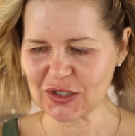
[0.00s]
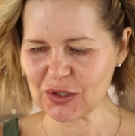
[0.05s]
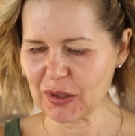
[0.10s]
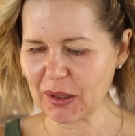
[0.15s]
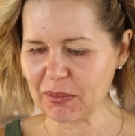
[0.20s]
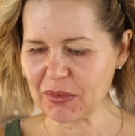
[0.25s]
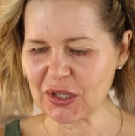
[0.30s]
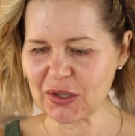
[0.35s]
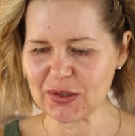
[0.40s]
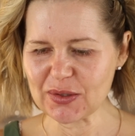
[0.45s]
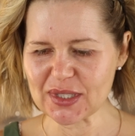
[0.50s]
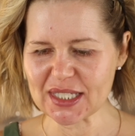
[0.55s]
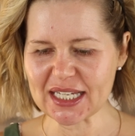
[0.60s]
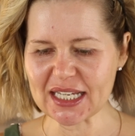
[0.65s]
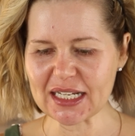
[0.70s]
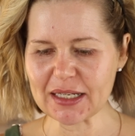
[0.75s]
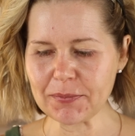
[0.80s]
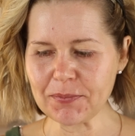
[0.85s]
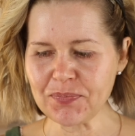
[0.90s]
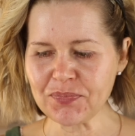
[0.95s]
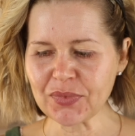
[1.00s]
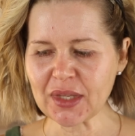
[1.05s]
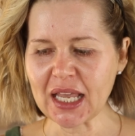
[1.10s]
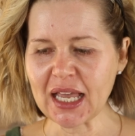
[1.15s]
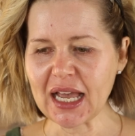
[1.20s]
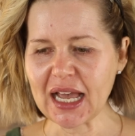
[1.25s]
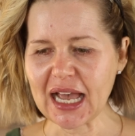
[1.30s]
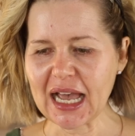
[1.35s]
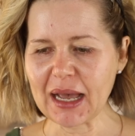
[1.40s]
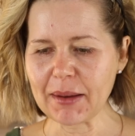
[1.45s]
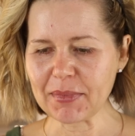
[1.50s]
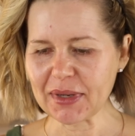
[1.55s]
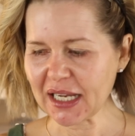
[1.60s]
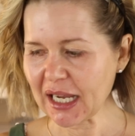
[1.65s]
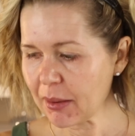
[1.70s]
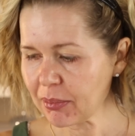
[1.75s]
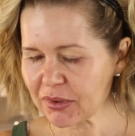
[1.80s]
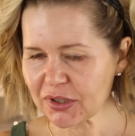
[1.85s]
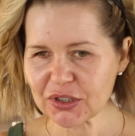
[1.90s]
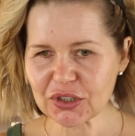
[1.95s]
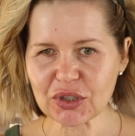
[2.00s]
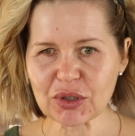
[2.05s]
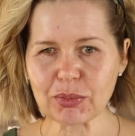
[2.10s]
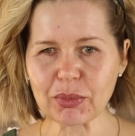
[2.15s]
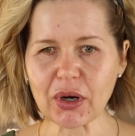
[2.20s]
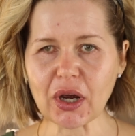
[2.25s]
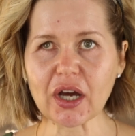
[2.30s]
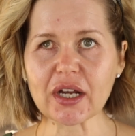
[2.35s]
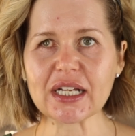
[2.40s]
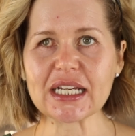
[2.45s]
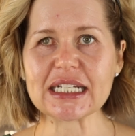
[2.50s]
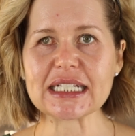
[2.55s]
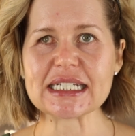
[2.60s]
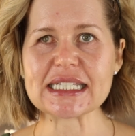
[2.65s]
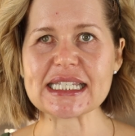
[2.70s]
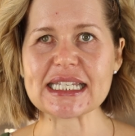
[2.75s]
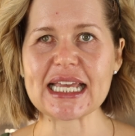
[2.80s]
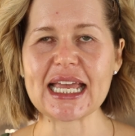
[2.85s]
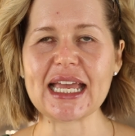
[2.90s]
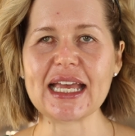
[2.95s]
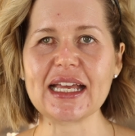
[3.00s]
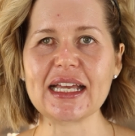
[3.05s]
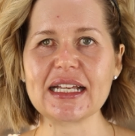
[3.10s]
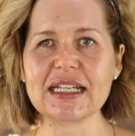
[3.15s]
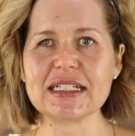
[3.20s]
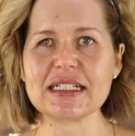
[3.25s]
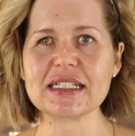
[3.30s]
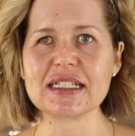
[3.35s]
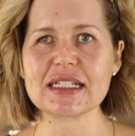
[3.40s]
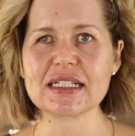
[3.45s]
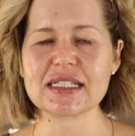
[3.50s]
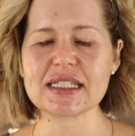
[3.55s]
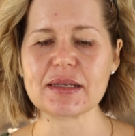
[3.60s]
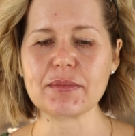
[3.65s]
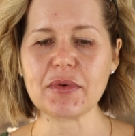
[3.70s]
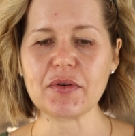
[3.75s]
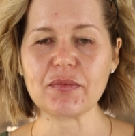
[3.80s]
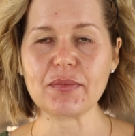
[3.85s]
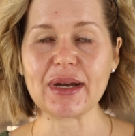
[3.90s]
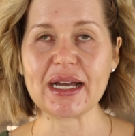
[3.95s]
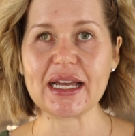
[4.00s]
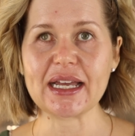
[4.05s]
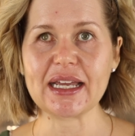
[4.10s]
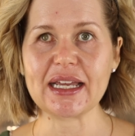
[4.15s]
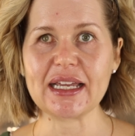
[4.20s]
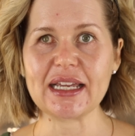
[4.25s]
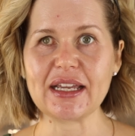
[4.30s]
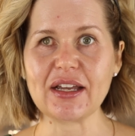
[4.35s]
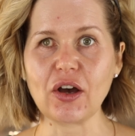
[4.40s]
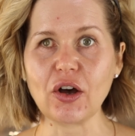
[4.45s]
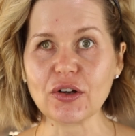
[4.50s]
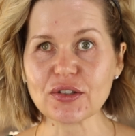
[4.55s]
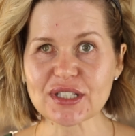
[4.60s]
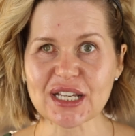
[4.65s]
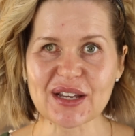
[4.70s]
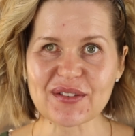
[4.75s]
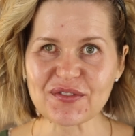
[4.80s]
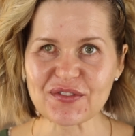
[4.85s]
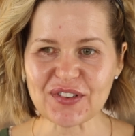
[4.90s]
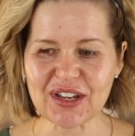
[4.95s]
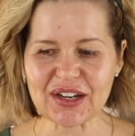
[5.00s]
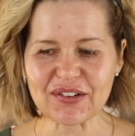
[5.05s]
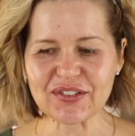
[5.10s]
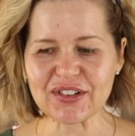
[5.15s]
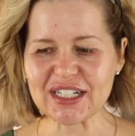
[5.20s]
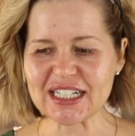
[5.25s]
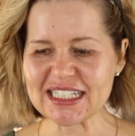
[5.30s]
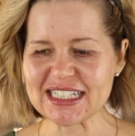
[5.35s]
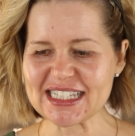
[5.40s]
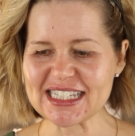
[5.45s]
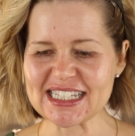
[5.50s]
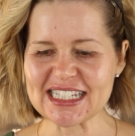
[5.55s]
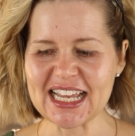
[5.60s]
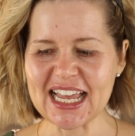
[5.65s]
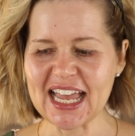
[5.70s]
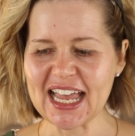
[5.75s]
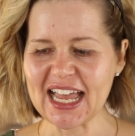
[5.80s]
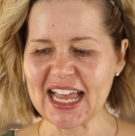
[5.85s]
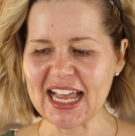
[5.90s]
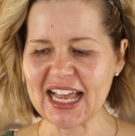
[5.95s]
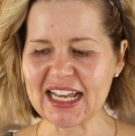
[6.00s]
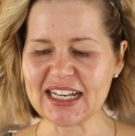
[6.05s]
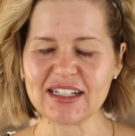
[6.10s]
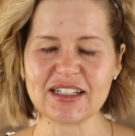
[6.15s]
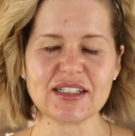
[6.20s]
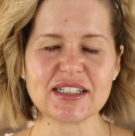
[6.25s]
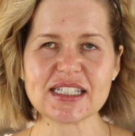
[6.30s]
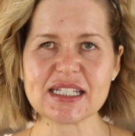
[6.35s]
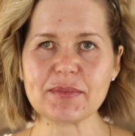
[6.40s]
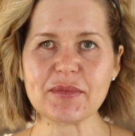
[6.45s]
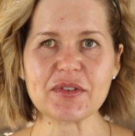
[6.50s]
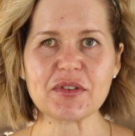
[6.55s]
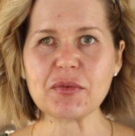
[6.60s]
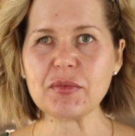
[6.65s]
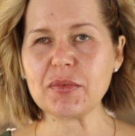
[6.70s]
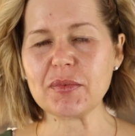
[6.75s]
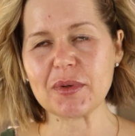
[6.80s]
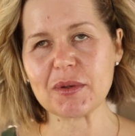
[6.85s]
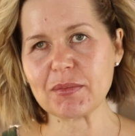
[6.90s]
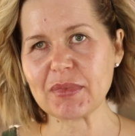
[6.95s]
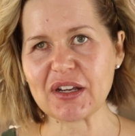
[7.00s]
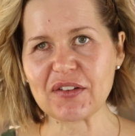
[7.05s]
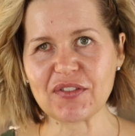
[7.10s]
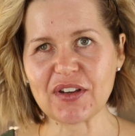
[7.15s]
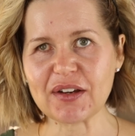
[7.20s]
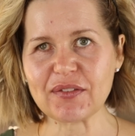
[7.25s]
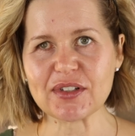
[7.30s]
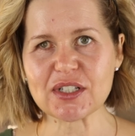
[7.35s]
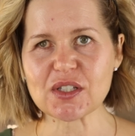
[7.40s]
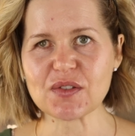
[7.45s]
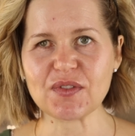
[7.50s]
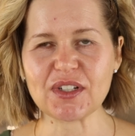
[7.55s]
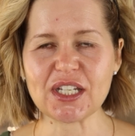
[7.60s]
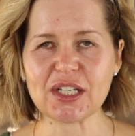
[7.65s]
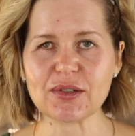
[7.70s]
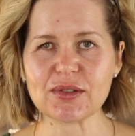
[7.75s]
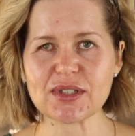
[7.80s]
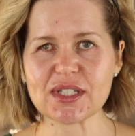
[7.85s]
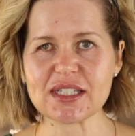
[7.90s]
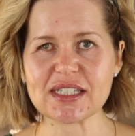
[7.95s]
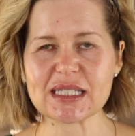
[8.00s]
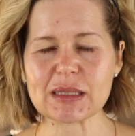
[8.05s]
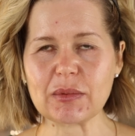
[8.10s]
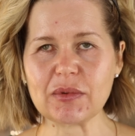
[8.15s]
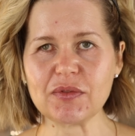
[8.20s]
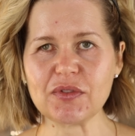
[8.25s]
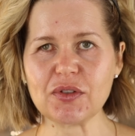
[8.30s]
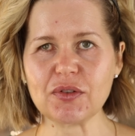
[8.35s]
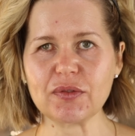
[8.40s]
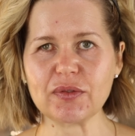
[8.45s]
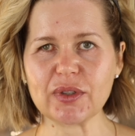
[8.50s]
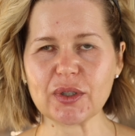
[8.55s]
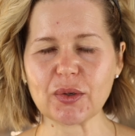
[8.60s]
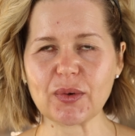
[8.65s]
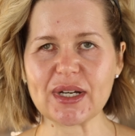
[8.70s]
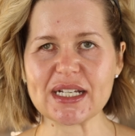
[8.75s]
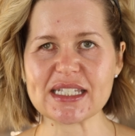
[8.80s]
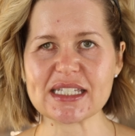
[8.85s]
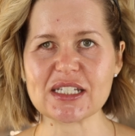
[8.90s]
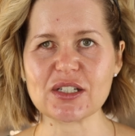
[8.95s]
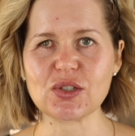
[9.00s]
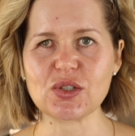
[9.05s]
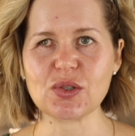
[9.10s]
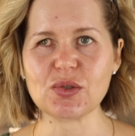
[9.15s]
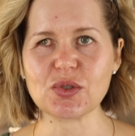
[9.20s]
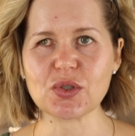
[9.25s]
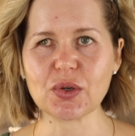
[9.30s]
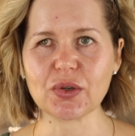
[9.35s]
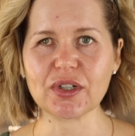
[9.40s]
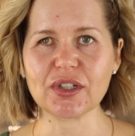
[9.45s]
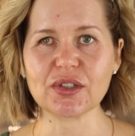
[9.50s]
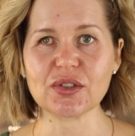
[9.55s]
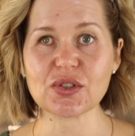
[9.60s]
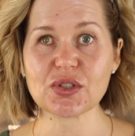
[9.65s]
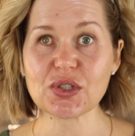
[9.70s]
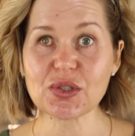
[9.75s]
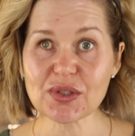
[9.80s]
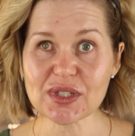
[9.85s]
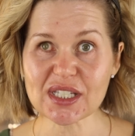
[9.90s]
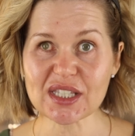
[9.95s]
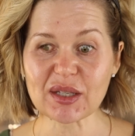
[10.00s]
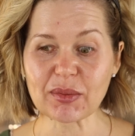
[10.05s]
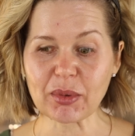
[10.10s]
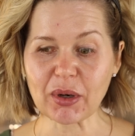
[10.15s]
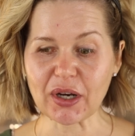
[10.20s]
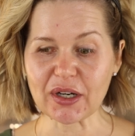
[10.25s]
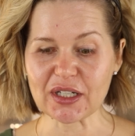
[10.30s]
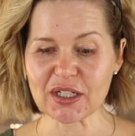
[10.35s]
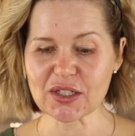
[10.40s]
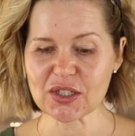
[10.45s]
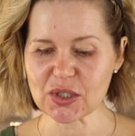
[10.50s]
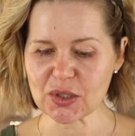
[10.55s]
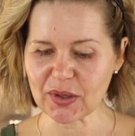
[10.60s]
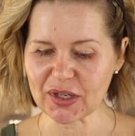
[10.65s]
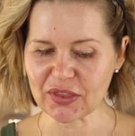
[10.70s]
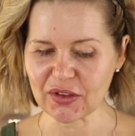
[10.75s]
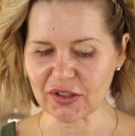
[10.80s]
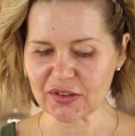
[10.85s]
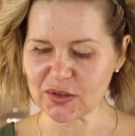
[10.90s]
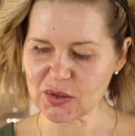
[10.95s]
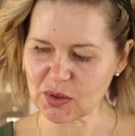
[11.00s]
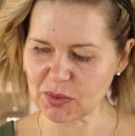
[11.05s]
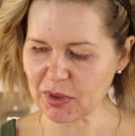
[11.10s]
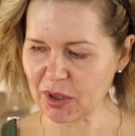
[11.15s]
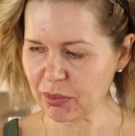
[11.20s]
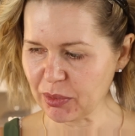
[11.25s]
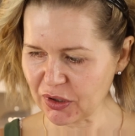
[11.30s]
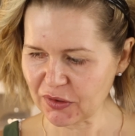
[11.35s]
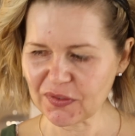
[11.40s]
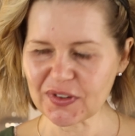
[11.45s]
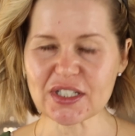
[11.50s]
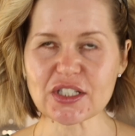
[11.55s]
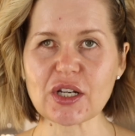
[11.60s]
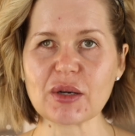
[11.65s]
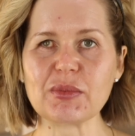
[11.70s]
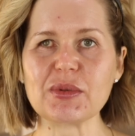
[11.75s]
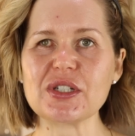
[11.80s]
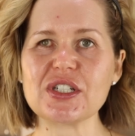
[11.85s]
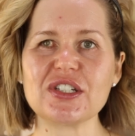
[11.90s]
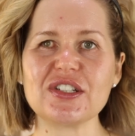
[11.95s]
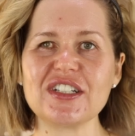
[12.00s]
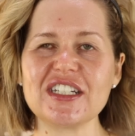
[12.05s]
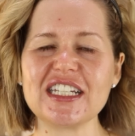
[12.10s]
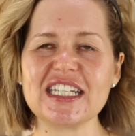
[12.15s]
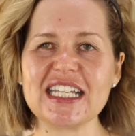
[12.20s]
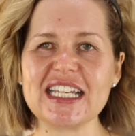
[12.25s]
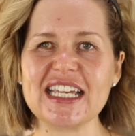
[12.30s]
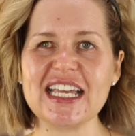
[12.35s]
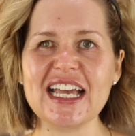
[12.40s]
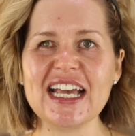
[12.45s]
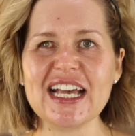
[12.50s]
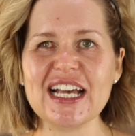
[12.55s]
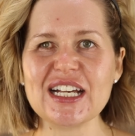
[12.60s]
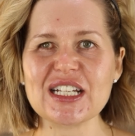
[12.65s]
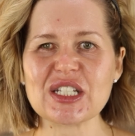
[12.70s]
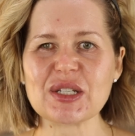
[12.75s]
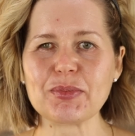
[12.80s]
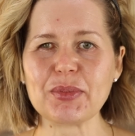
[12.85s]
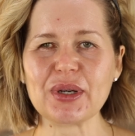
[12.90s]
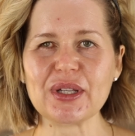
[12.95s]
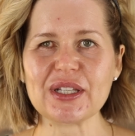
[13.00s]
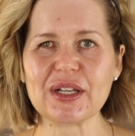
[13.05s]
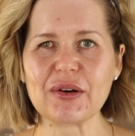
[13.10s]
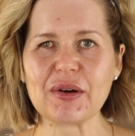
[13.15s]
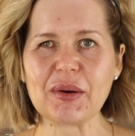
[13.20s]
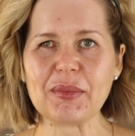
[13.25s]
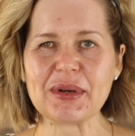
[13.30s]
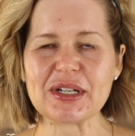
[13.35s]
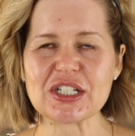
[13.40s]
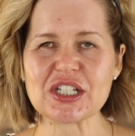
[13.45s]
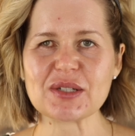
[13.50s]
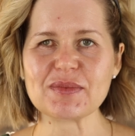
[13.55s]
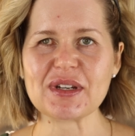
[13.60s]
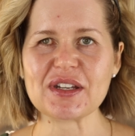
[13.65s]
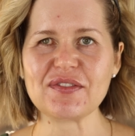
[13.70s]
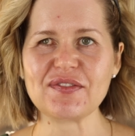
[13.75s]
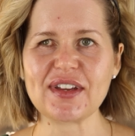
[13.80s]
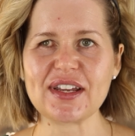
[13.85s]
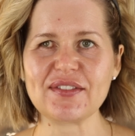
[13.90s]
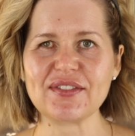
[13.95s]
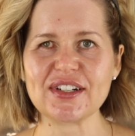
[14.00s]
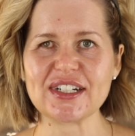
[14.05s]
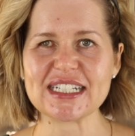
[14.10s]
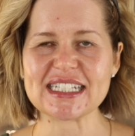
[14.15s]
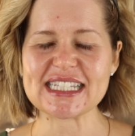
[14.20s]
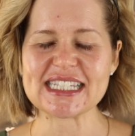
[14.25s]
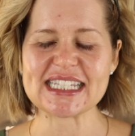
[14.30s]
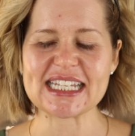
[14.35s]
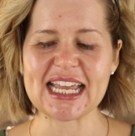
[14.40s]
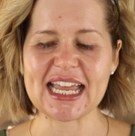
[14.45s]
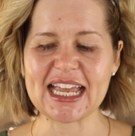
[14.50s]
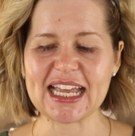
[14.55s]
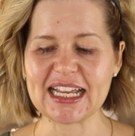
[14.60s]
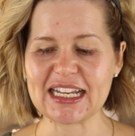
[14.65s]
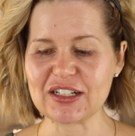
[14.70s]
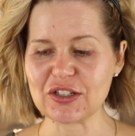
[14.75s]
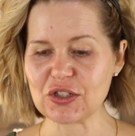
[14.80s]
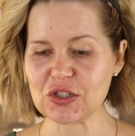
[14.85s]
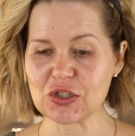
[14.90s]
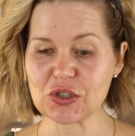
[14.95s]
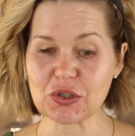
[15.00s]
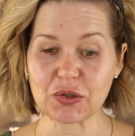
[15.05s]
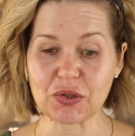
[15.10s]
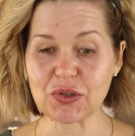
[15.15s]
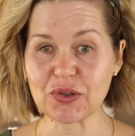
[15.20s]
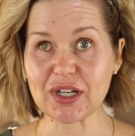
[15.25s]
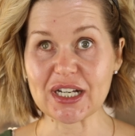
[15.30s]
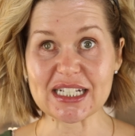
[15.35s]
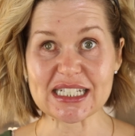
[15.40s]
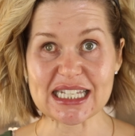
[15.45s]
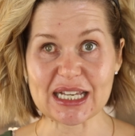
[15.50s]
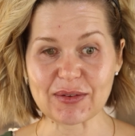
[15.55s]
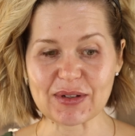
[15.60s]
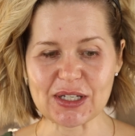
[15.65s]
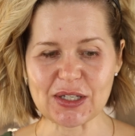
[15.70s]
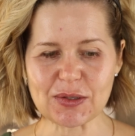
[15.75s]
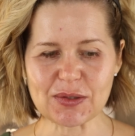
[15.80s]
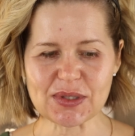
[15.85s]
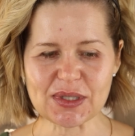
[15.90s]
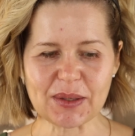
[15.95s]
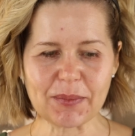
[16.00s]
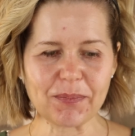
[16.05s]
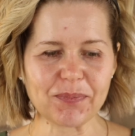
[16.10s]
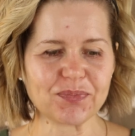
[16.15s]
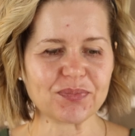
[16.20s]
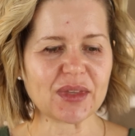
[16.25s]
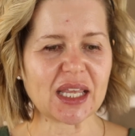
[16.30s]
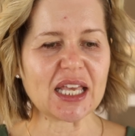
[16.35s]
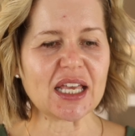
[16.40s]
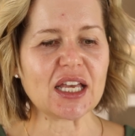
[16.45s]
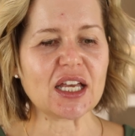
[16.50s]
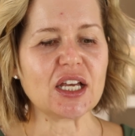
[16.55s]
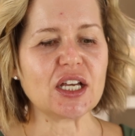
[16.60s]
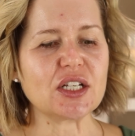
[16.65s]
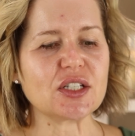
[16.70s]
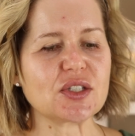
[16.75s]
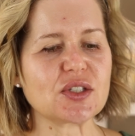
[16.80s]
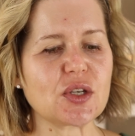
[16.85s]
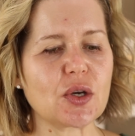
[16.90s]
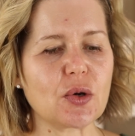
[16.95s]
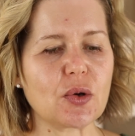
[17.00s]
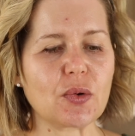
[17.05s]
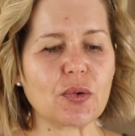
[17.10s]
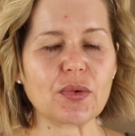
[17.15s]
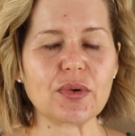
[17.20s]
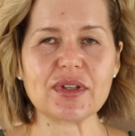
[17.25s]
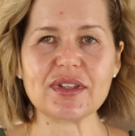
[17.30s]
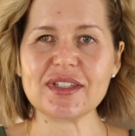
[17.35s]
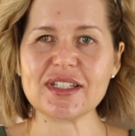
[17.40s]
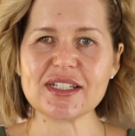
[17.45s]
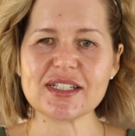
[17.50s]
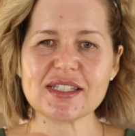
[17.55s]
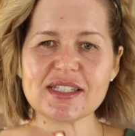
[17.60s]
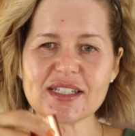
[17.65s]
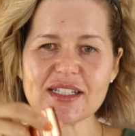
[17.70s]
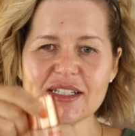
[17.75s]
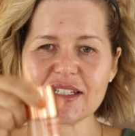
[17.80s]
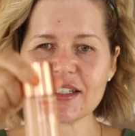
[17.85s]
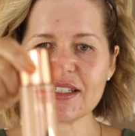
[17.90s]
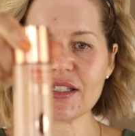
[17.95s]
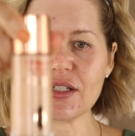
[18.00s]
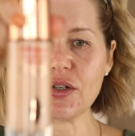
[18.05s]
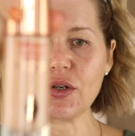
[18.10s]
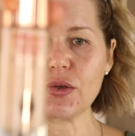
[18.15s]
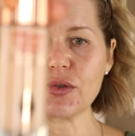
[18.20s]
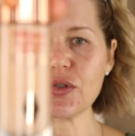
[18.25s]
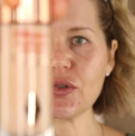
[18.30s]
So I'm using a couple of new products and some of my all-time favorites, and some of them have been my favorites videos, and some of you have requested tutorials using the products, so I thought this would be a perfect opportunity to pull out a bunch of my favorites and show you guys how I use them. So this is no